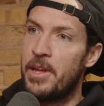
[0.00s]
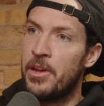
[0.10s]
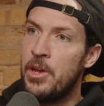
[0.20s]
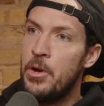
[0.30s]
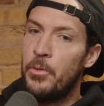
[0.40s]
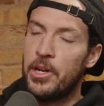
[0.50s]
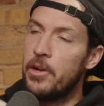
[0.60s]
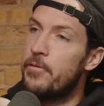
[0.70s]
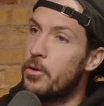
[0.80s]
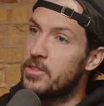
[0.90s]
Like we were
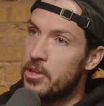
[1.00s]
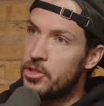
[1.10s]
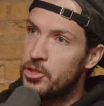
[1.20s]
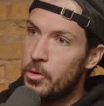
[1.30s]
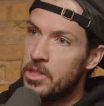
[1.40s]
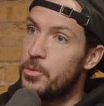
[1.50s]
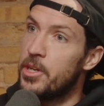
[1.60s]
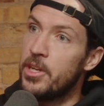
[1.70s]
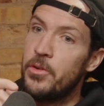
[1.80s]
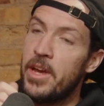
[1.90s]
going to focus on shorts, we
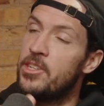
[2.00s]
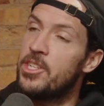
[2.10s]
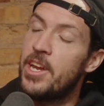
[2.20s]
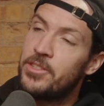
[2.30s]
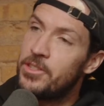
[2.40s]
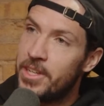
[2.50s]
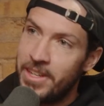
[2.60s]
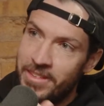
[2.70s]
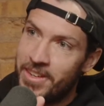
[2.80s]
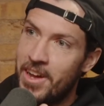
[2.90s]
were going to do educational
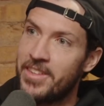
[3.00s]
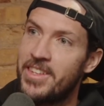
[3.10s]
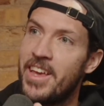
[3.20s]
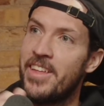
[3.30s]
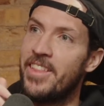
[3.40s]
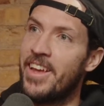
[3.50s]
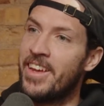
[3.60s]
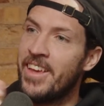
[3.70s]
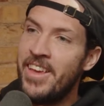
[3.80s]
kids content. Like